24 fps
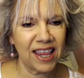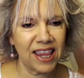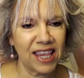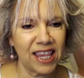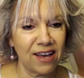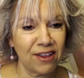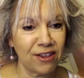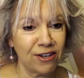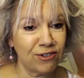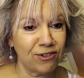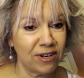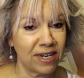The
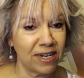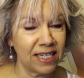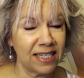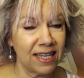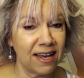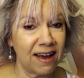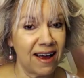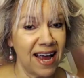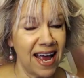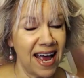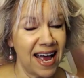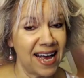other drinks that
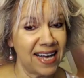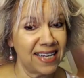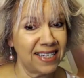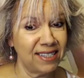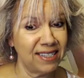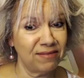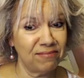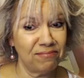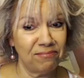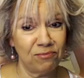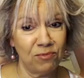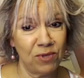I had,
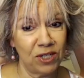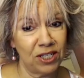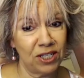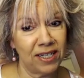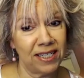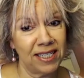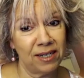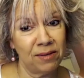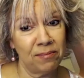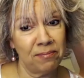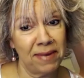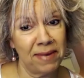which I
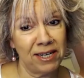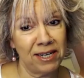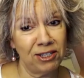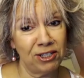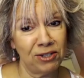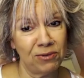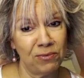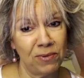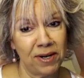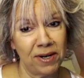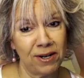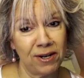didn't
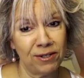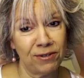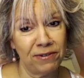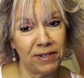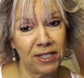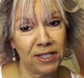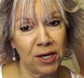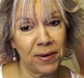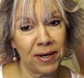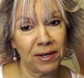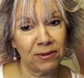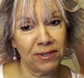mention when I was
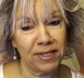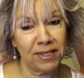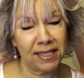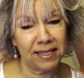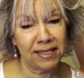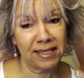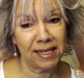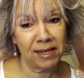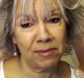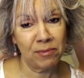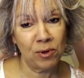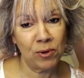videoing on
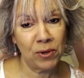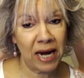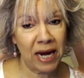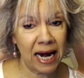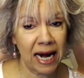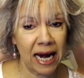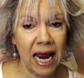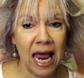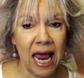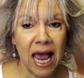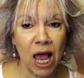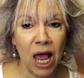Sunday
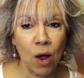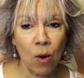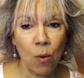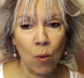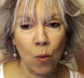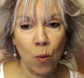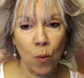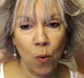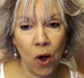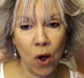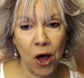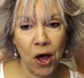morning,
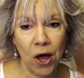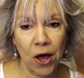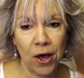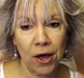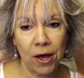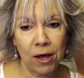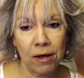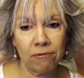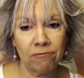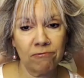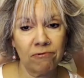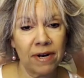
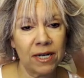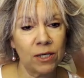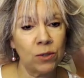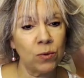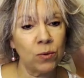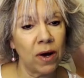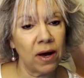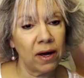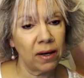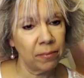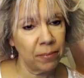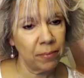were red
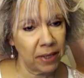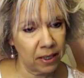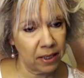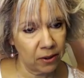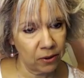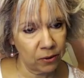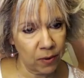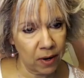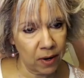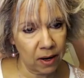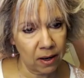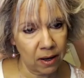wine, Pinot
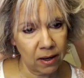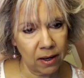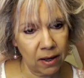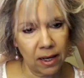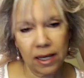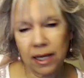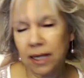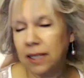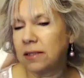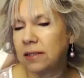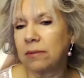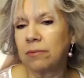Noir. I
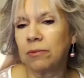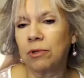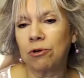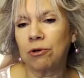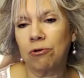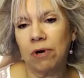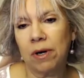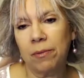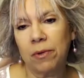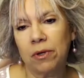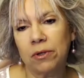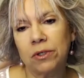had some
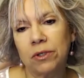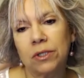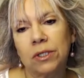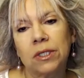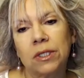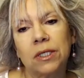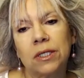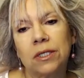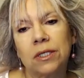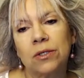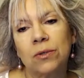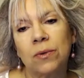Cremant
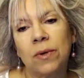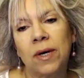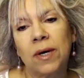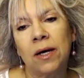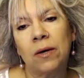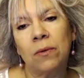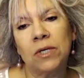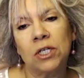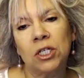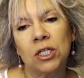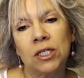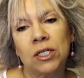as well,
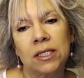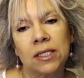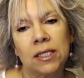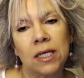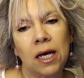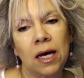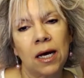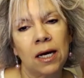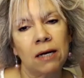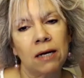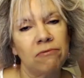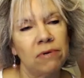which is,
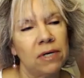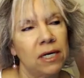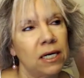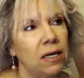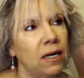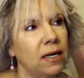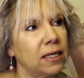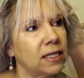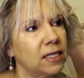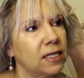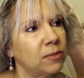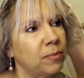I really
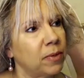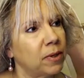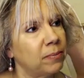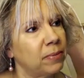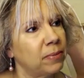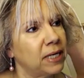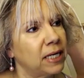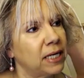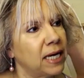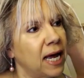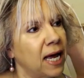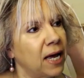like this
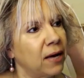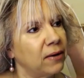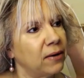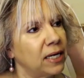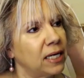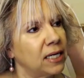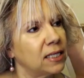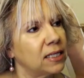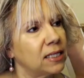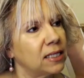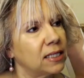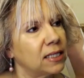bubbly now.
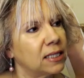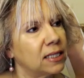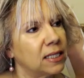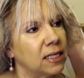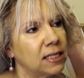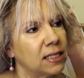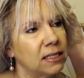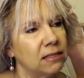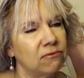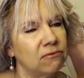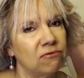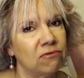It
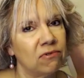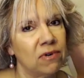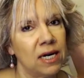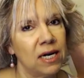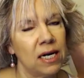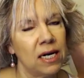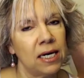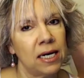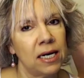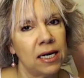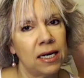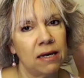doesn't
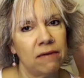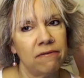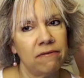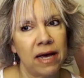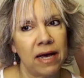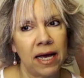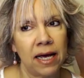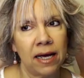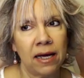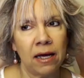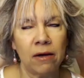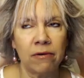really give a
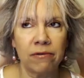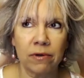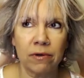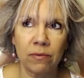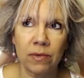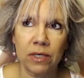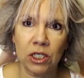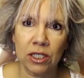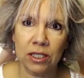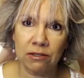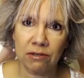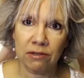hangover,
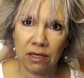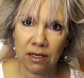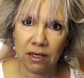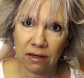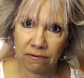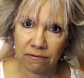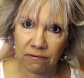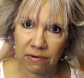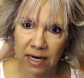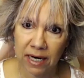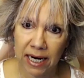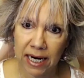which is
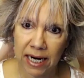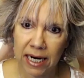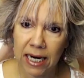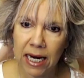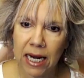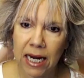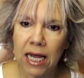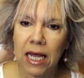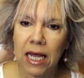lovely.